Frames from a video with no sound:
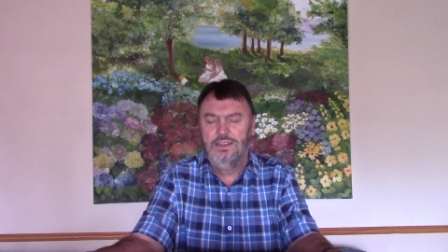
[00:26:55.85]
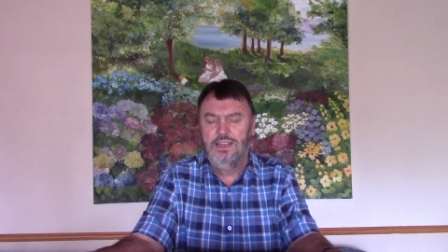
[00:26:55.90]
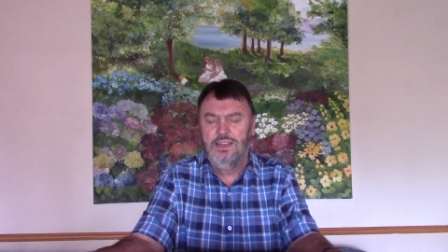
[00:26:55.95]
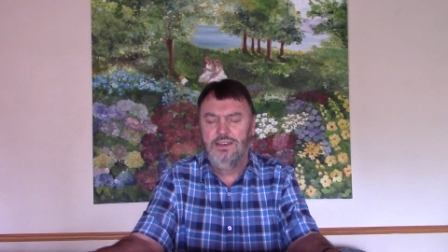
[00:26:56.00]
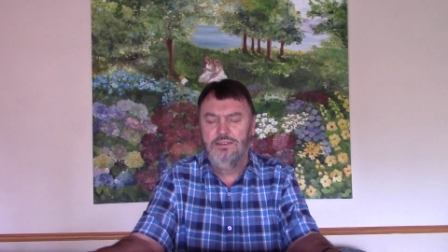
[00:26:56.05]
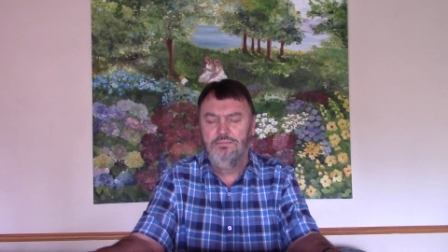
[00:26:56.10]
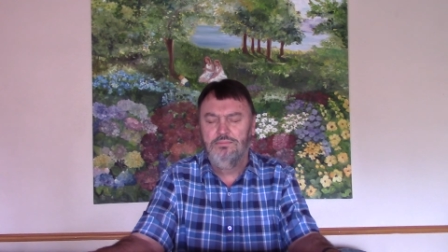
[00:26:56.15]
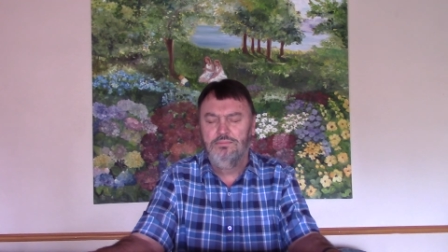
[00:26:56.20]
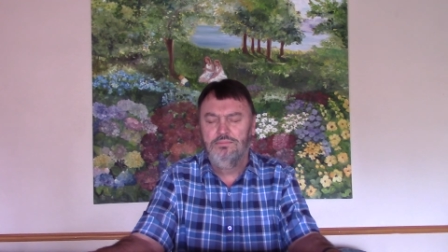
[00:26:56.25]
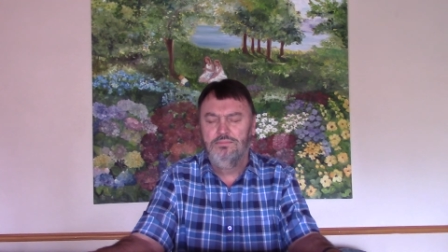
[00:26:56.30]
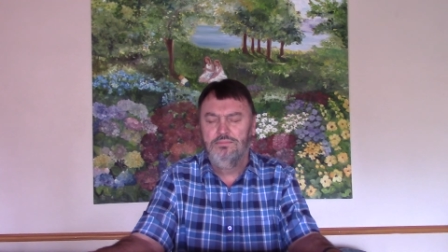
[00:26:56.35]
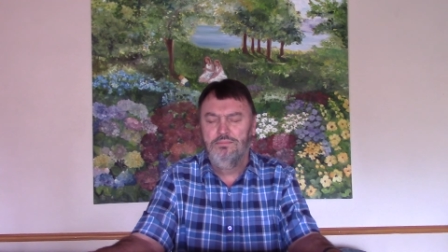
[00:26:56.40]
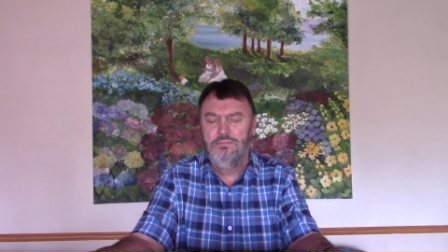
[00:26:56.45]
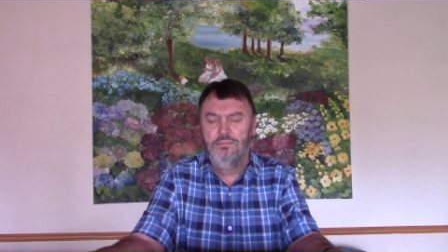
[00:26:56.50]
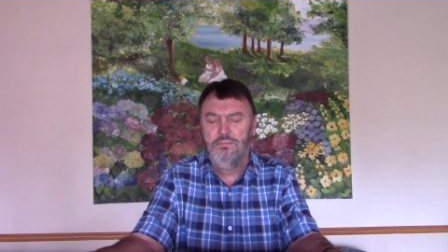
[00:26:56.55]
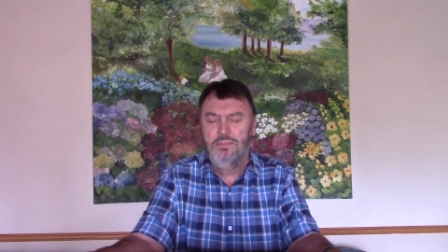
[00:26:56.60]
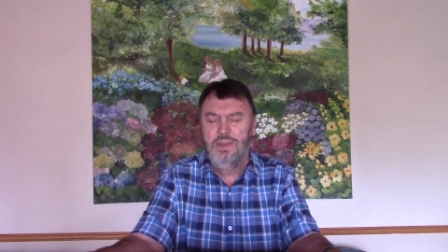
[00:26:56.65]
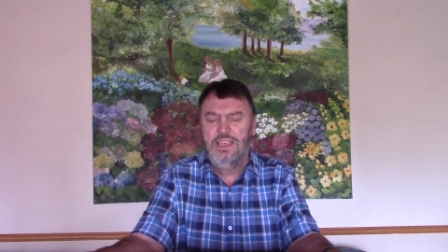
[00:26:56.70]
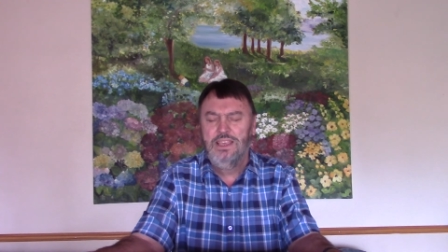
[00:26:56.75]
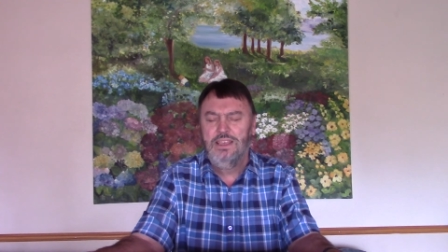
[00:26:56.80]
and
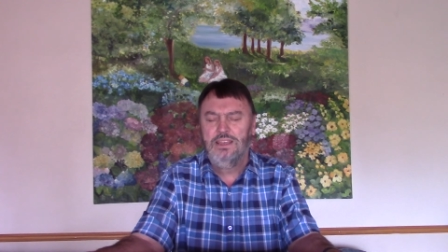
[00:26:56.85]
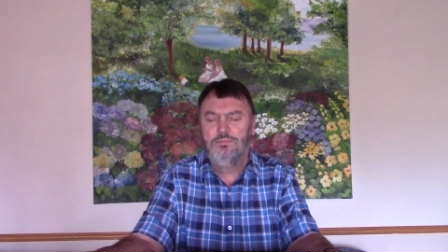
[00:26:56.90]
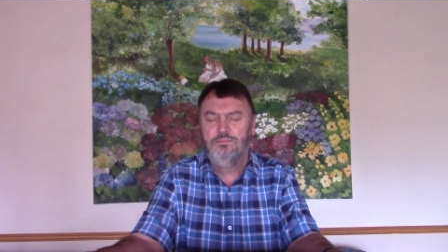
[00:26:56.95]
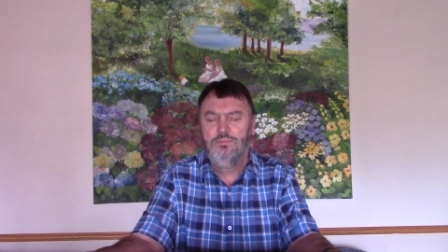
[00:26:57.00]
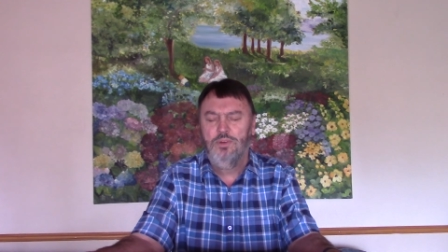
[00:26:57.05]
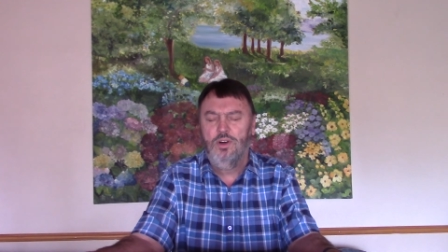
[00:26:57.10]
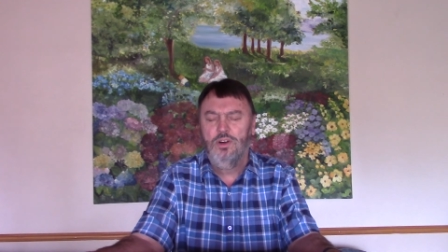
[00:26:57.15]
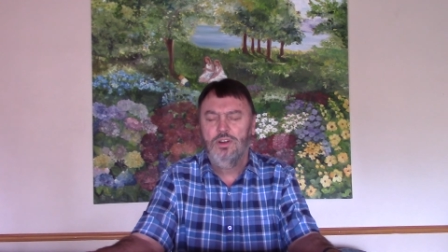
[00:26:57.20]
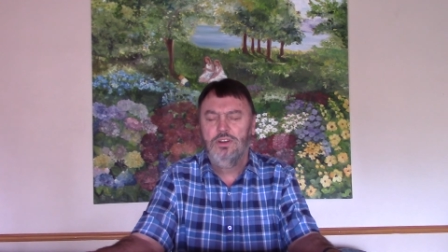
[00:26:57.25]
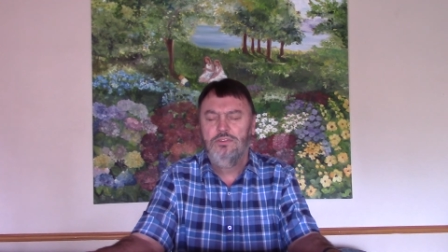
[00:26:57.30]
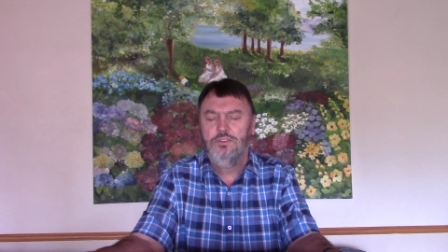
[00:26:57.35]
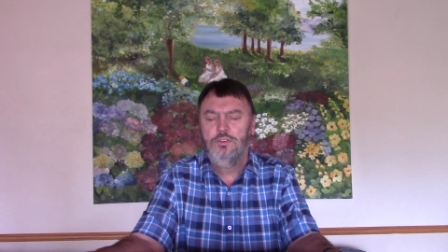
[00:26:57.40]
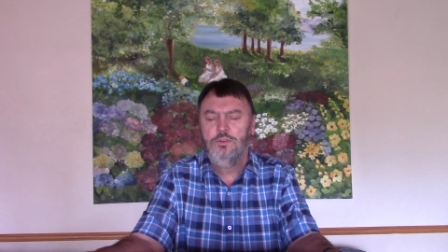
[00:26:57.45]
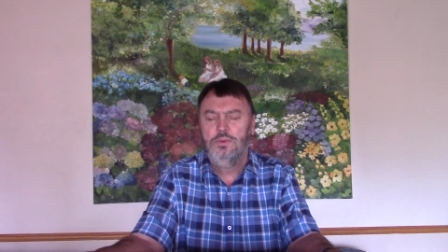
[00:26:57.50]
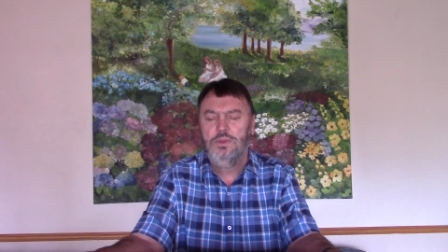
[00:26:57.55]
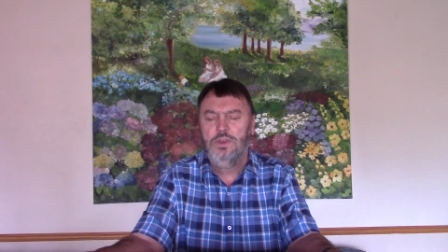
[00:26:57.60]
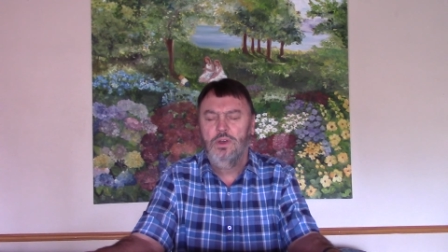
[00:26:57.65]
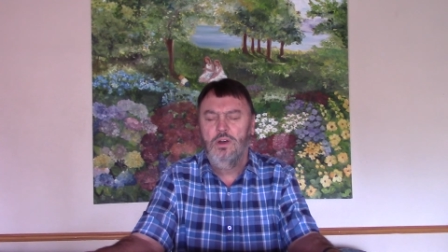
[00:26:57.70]
make it part of who we